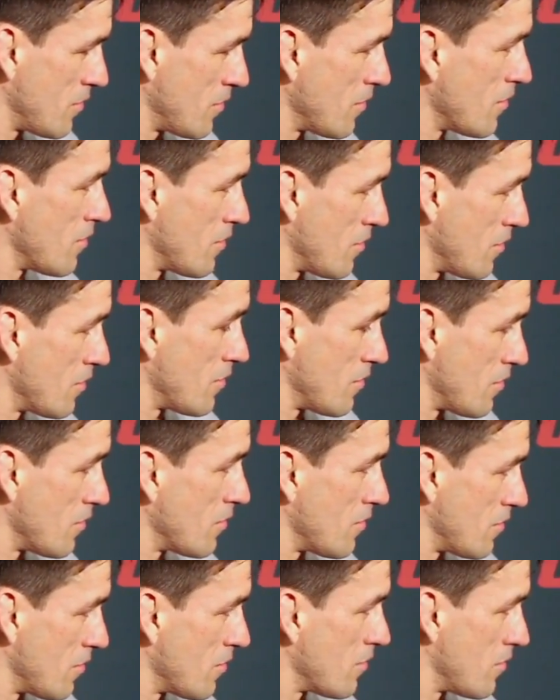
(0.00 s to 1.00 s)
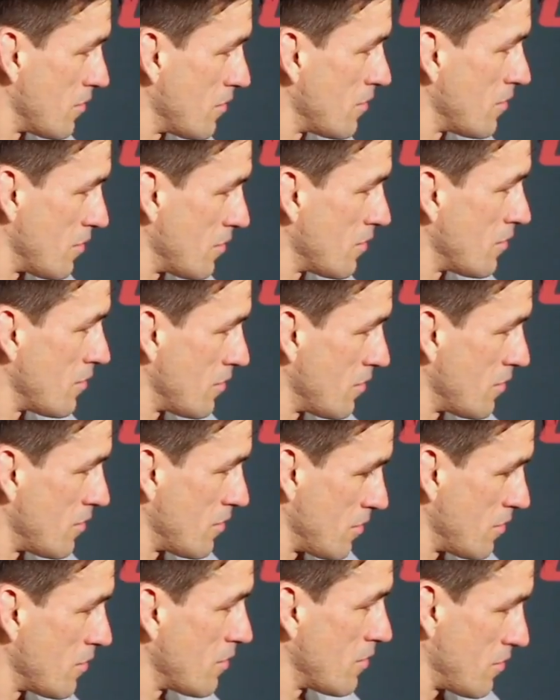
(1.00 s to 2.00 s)
He's going to get the title shot now. Then you
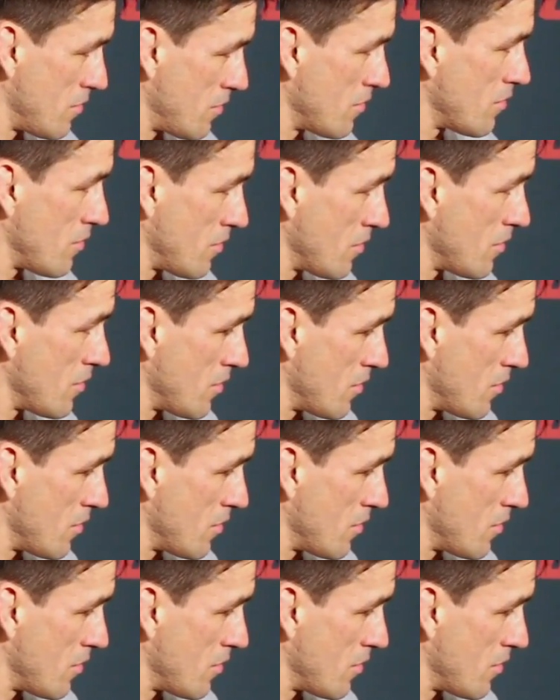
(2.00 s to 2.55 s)
don't get it again.